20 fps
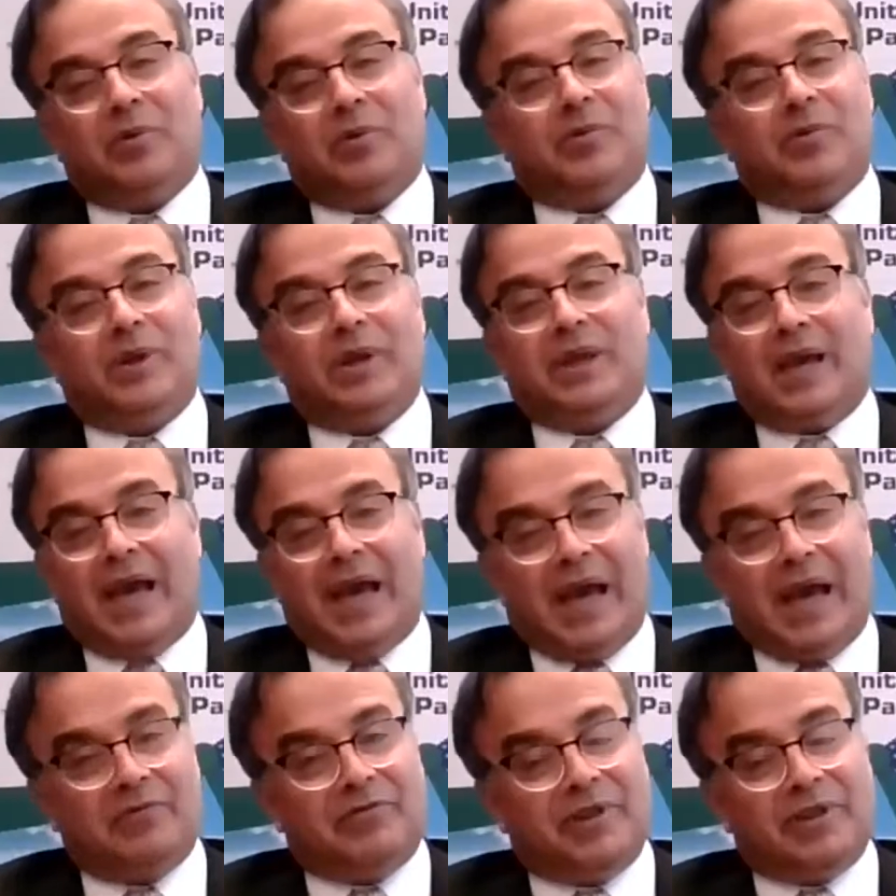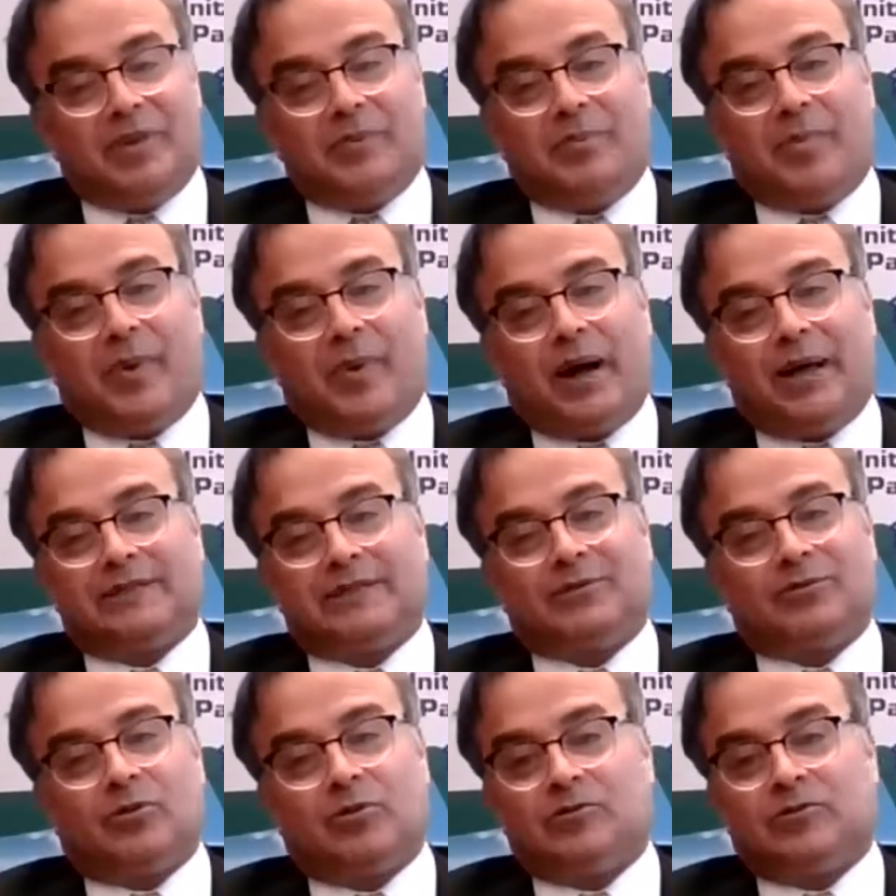we have in the
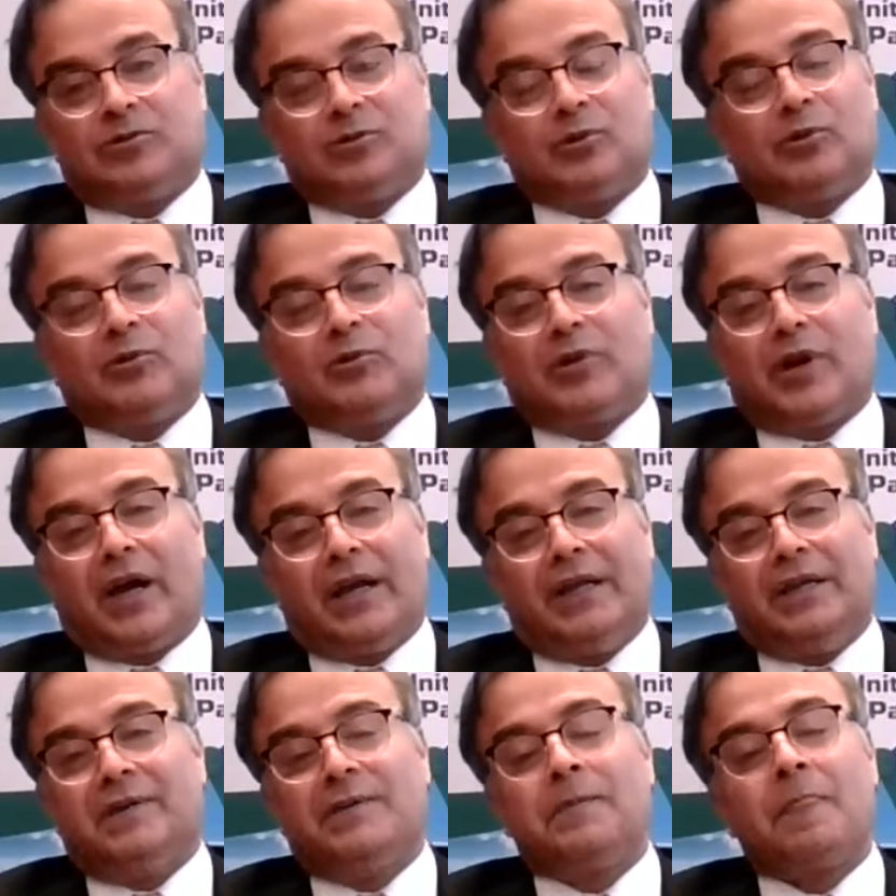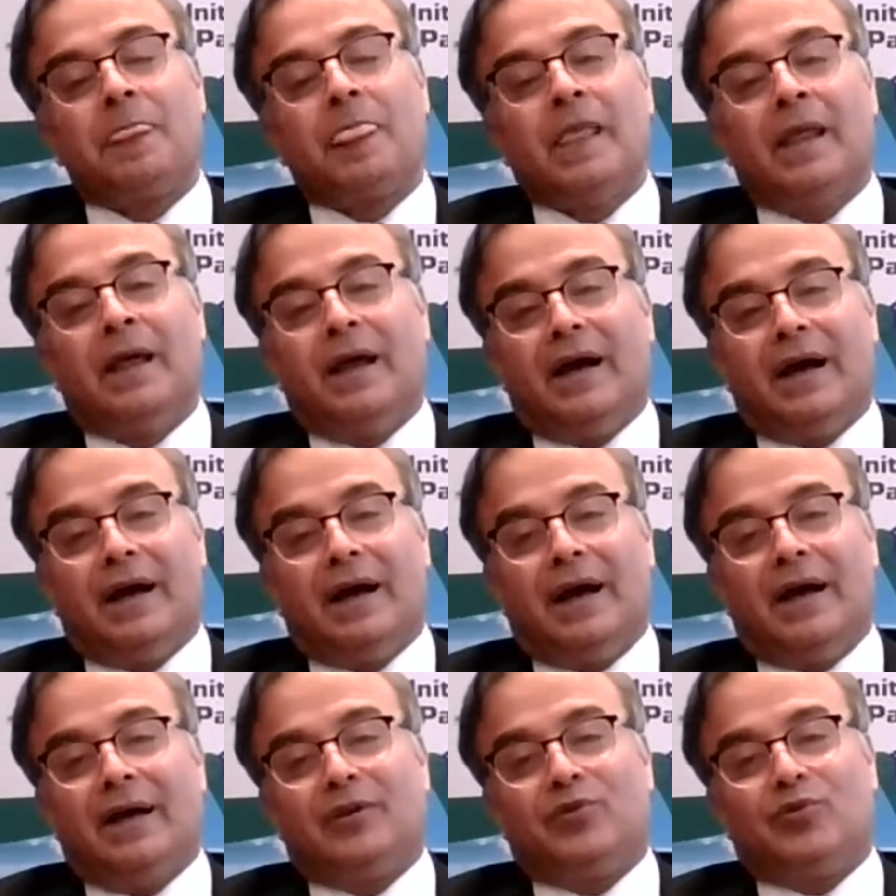past also tried
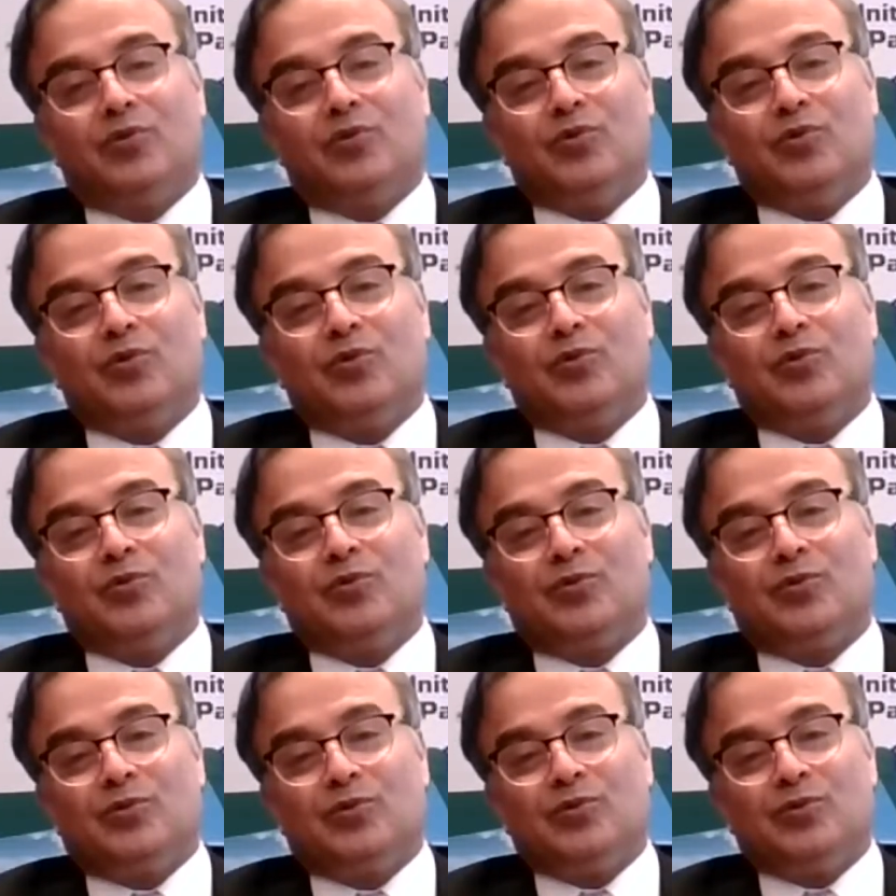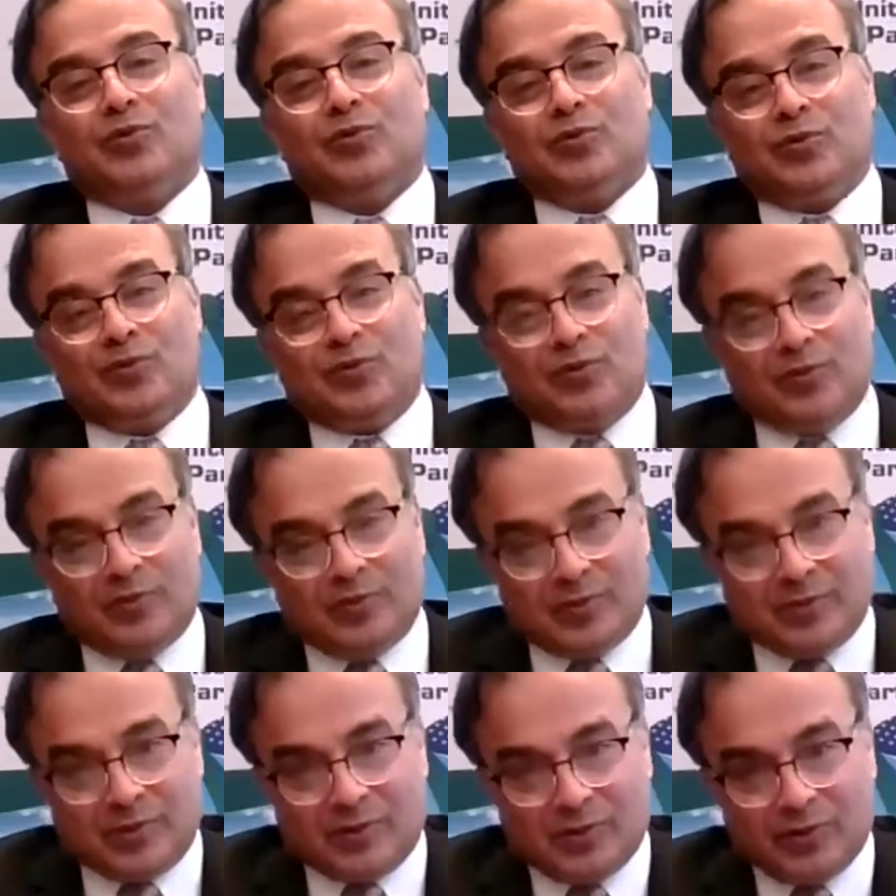to
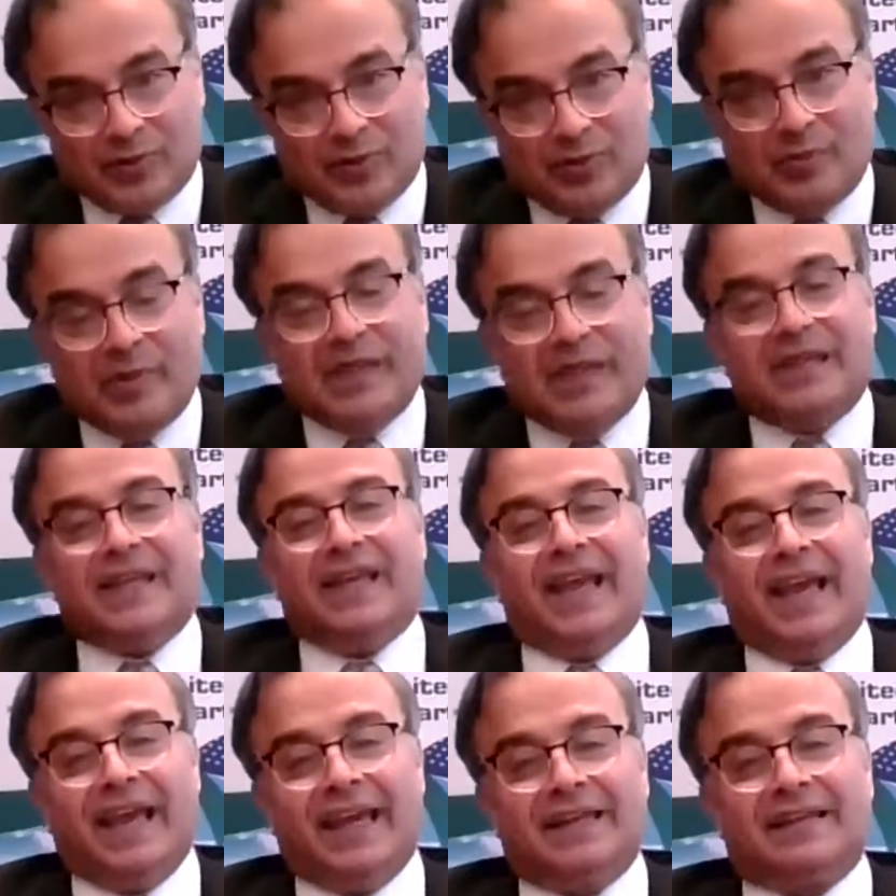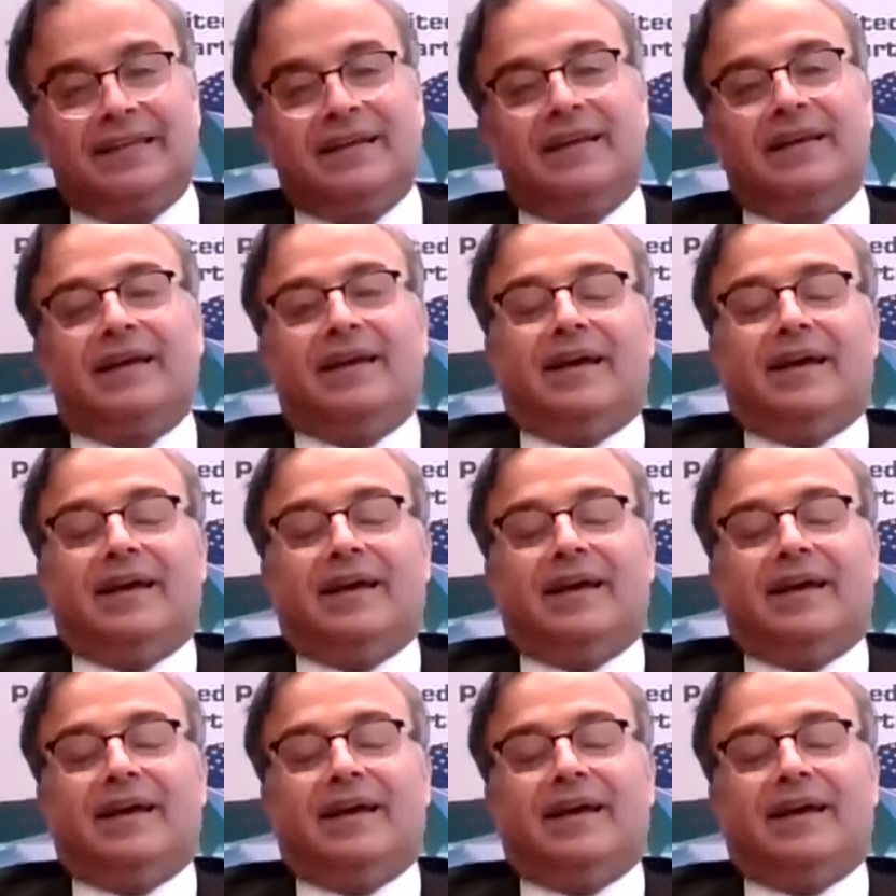mediate